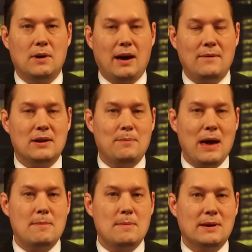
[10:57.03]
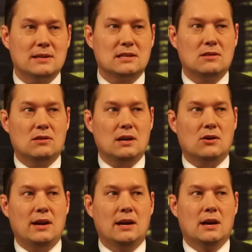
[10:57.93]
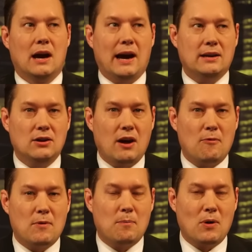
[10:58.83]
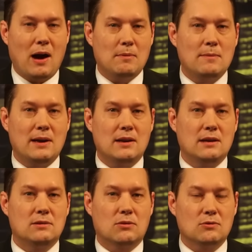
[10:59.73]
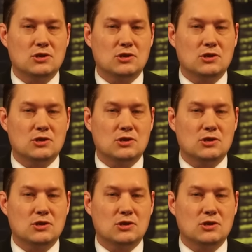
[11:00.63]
having a baby, because in theory, I could have a problem through